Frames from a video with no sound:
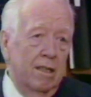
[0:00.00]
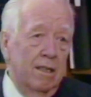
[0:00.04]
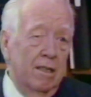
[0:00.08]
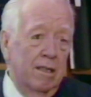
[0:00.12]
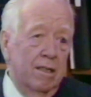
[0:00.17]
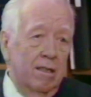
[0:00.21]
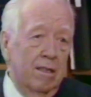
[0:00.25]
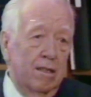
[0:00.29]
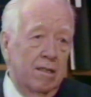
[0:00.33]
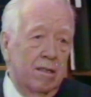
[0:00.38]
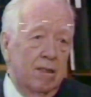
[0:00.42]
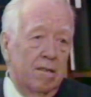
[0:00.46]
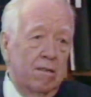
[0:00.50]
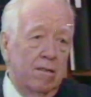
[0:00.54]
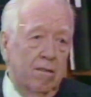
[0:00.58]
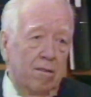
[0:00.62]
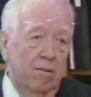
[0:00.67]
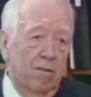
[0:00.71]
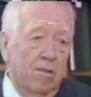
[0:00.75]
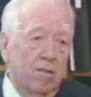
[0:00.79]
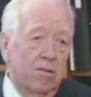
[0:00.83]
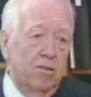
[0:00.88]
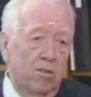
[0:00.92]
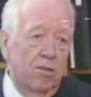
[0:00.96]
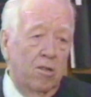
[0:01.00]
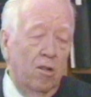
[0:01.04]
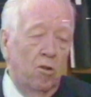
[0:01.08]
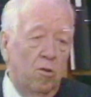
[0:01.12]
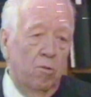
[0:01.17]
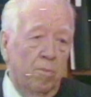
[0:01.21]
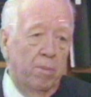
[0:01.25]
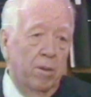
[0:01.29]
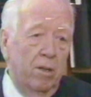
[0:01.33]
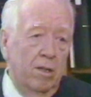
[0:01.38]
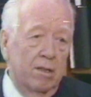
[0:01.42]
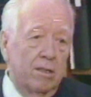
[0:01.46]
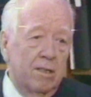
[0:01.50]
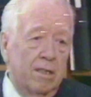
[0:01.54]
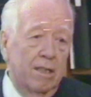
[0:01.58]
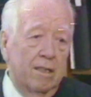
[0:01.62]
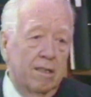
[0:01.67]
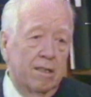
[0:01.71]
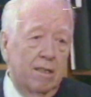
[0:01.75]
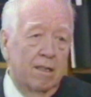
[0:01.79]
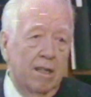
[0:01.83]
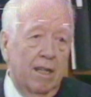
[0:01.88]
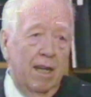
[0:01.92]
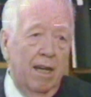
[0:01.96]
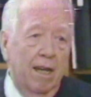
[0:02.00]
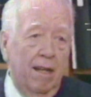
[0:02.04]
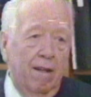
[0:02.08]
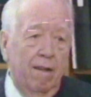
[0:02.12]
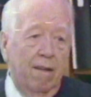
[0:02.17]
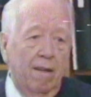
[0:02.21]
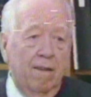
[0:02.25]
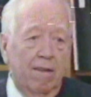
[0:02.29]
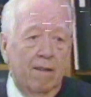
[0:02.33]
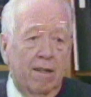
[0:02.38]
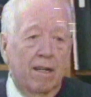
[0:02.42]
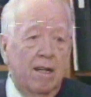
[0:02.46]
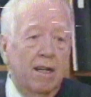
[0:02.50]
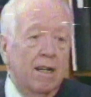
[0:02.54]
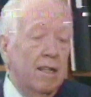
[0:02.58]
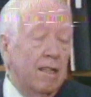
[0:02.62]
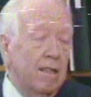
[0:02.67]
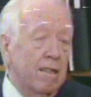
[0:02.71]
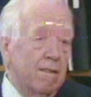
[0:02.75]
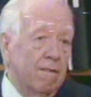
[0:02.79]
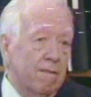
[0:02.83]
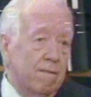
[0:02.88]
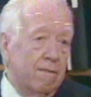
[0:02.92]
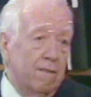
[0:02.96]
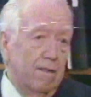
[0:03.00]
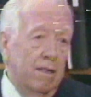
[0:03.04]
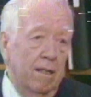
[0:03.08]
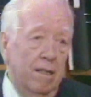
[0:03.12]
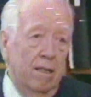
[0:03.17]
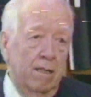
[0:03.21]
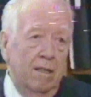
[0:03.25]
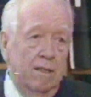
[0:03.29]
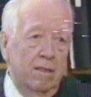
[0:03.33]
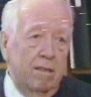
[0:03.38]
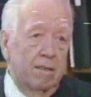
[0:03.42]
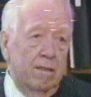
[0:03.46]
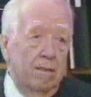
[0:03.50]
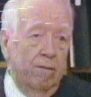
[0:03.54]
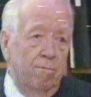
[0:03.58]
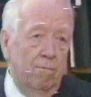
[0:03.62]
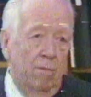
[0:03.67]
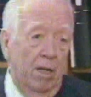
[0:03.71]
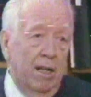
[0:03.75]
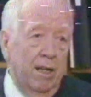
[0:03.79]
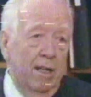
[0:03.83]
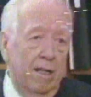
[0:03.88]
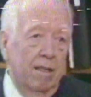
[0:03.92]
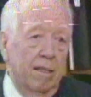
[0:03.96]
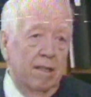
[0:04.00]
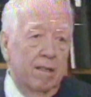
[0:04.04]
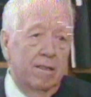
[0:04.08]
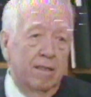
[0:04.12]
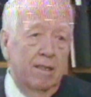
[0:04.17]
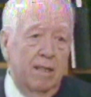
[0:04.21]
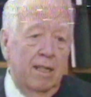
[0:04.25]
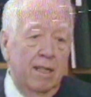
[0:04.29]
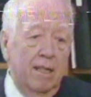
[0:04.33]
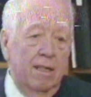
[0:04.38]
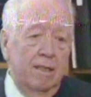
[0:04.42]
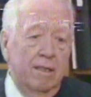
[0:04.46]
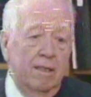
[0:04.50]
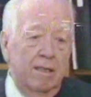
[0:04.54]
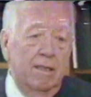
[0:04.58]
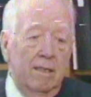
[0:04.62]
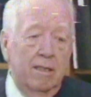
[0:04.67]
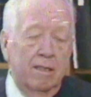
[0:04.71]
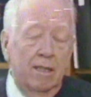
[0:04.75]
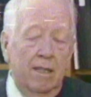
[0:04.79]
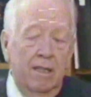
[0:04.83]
and it's a slow process to get the kind of money that's needed these